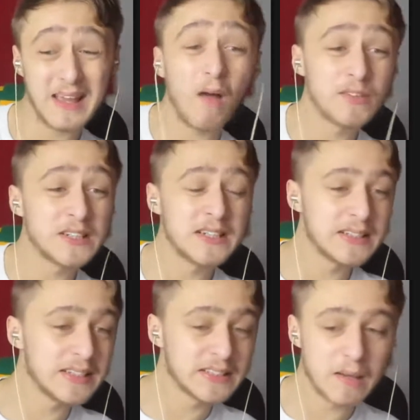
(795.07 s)

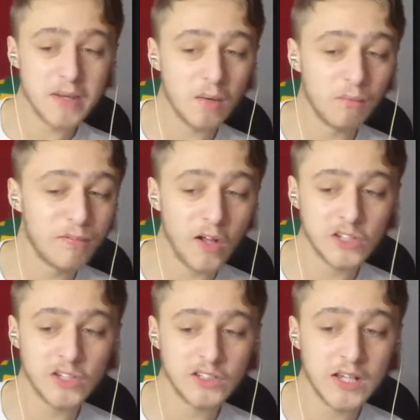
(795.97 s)
Obviously, there can be
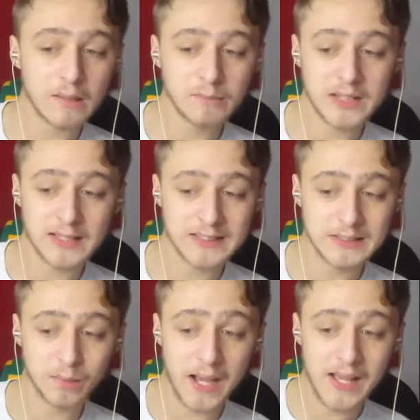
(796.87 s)
unfortunate
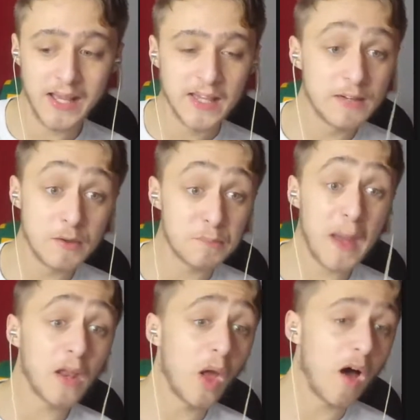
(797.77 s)
circumstances where you've
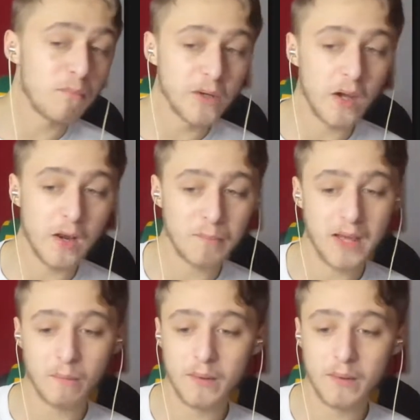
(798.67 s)
spent a lot of money on a player.